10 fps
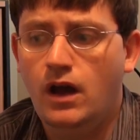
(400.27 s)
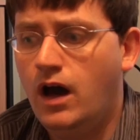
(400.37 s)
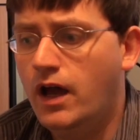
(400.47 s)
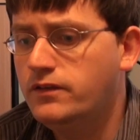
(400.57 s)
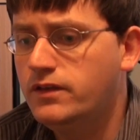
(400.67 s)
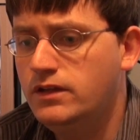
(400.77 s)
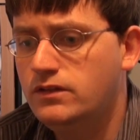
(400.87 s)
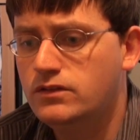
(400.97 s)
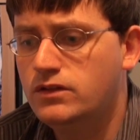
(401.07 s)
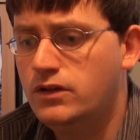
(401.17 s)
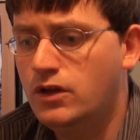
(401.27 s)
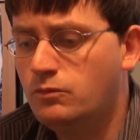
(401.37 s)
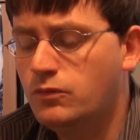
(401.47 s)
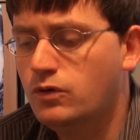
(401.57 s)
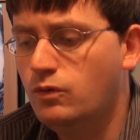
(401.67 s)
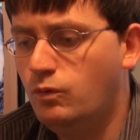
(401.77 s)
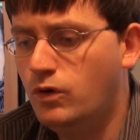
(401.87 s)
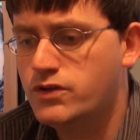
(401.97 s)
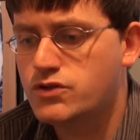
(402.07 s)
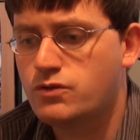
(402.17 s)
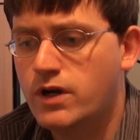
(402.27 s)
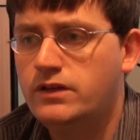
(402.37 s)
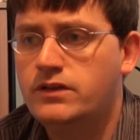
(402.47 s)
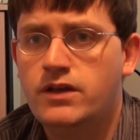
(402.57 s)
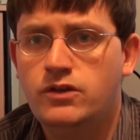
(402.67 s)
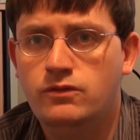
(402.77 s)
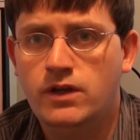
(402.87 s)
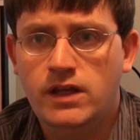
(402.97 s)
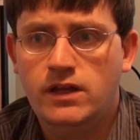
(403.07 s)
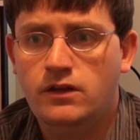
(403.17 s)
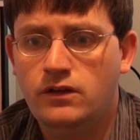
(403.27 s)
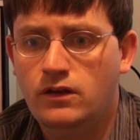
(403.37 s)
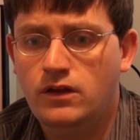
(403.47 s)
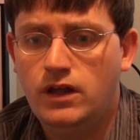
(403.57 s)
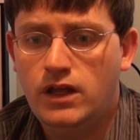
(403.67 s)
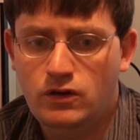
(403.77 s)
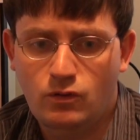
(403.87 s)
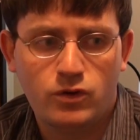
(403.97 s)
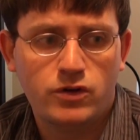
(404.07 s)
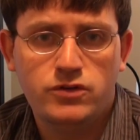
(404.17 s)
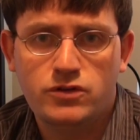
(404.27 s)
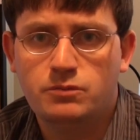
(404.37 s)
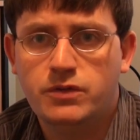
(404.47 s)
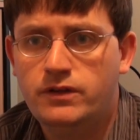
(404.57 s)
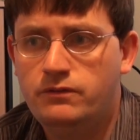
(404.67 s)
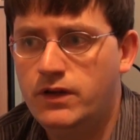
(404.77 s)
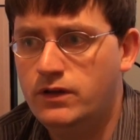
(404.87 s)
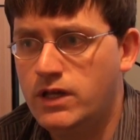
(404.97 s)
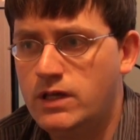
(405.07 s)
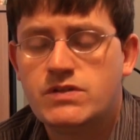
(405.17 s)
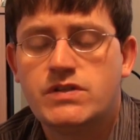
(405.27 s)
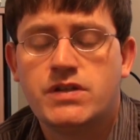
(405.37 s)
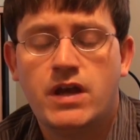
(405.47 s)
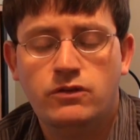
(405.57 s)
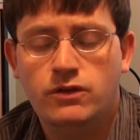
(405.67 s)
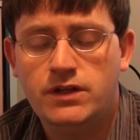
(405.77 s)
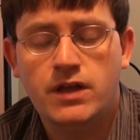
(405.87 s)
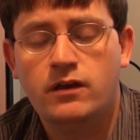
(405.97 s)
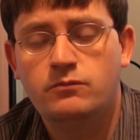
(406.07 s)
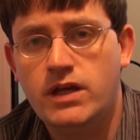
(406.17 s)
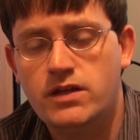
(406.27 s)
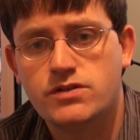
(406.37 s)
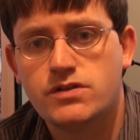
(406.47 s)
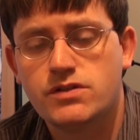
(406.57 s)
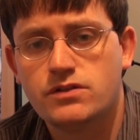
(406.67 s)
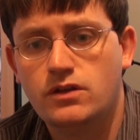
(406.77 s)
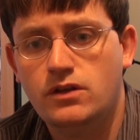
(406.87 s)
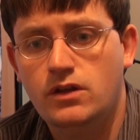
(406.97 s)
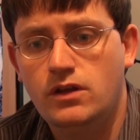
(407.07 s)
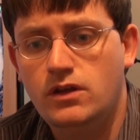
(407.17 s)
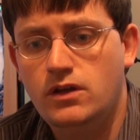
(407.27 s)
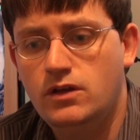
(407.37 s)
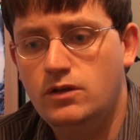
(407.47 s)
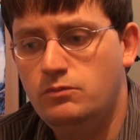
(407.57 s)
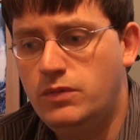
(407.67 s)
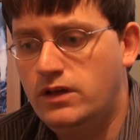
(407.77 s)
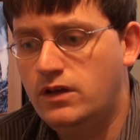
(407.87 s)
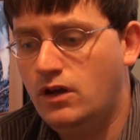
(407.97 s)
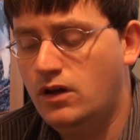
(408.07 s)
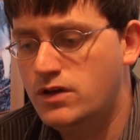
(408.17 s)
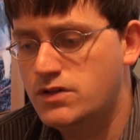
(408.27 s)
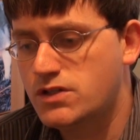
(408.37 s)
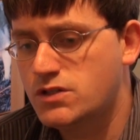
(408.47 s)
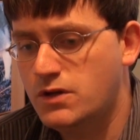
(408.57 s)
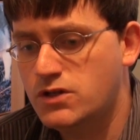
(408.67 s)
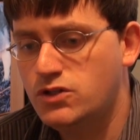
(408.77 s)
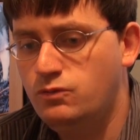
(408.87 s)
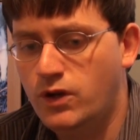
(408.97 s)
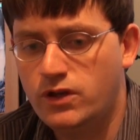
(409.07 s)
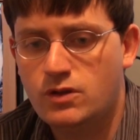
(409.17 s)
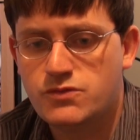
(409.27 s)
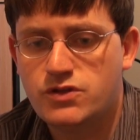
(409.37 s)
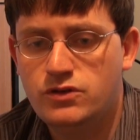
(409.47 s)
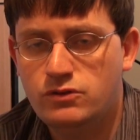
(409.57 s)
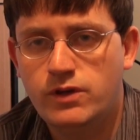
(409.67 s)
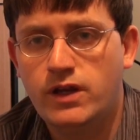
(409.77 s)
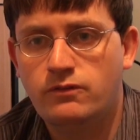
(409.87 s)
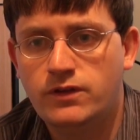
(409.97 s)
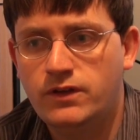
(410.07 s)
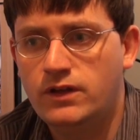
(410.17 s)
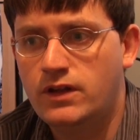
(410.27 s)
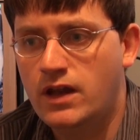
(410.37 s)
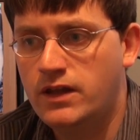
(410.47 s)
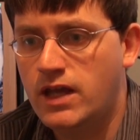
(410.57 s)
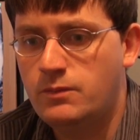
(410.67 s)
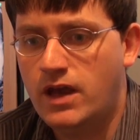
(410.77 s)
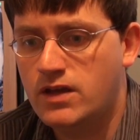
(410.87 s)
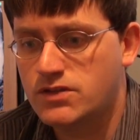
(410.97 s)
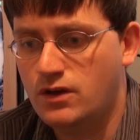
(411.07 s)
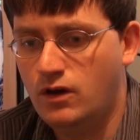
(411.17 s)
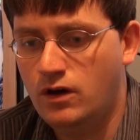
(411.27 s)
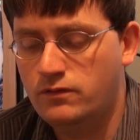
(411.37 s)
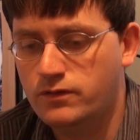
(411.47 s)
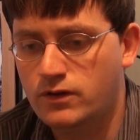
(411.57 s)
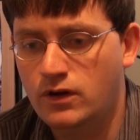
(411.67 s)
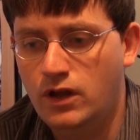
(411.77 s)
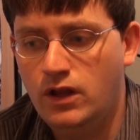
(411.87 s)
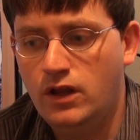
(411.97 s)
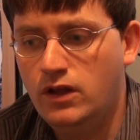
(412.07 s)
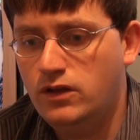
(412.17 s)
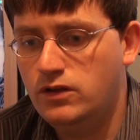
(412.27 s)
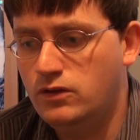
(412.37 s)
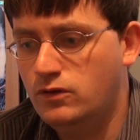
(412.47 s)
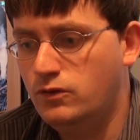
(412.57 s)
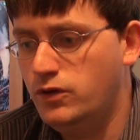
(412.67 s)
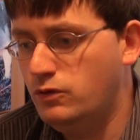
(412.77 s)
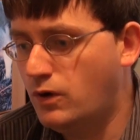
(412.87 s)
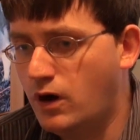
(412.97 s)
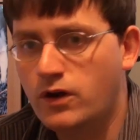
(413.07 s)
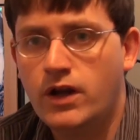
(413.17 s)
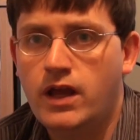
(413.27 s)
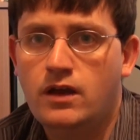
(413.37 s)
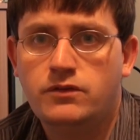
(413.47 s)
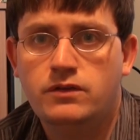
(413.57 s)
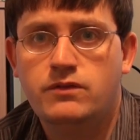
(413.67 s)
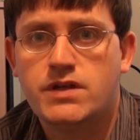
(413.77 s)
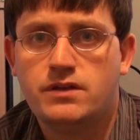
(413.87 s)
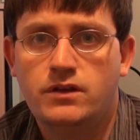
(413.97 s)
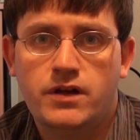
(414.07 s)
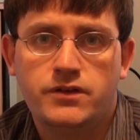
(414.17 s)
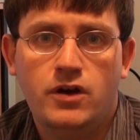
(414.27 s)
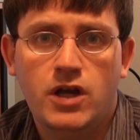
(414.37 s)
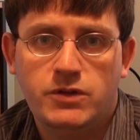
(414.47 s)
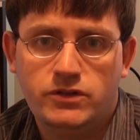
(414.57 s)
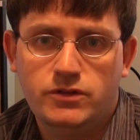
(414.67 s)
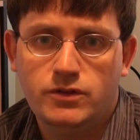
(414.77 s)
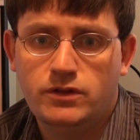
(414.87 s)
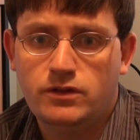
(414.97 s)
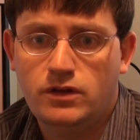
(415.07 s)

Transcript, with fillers: I think the #1 trait that you need in order to complete video games is that you need to have patience. Because, especially when it comes to doing everything that a game has to offer, you know, you are going to have to invest a lot of time into it.